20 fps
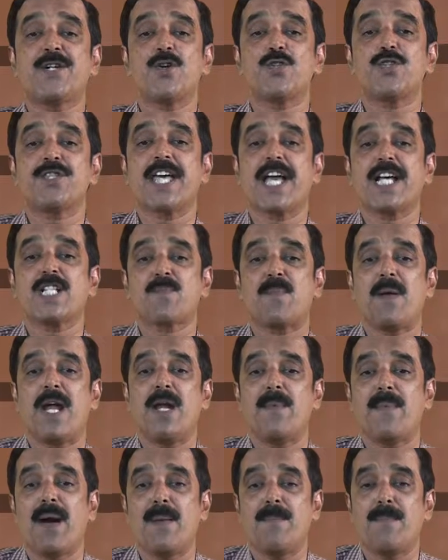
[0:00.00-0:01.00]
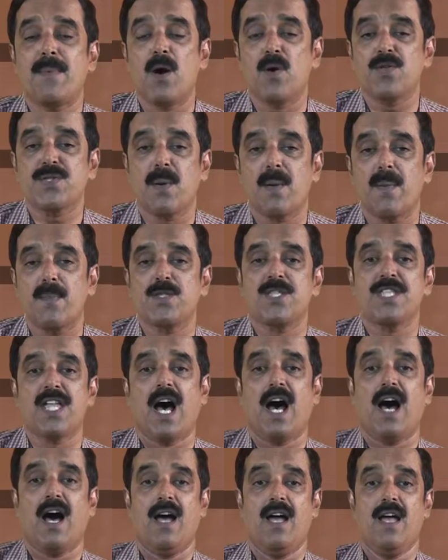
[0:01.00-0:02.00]
truths explained by Gautama
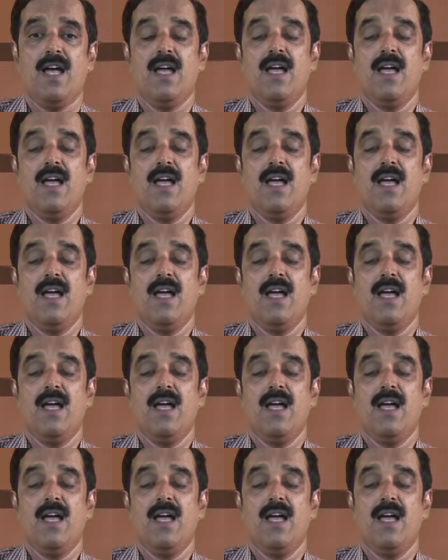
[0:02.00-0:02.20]
Buddha.